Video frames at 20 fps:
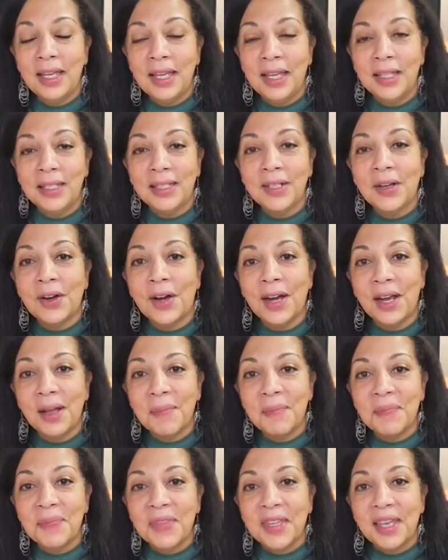
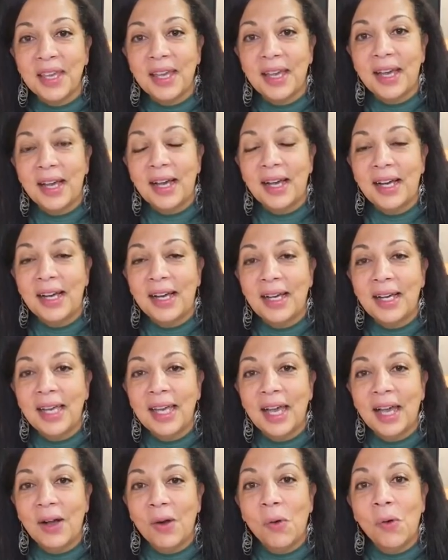Instagram
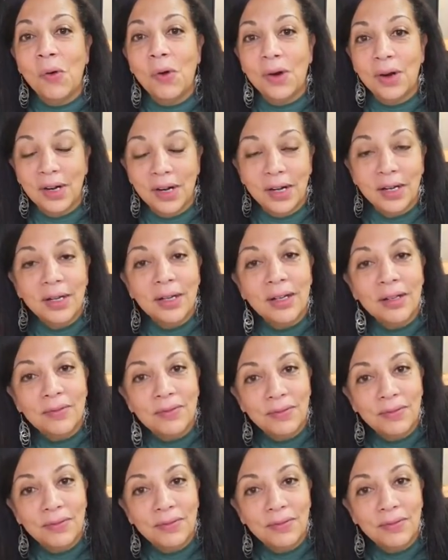or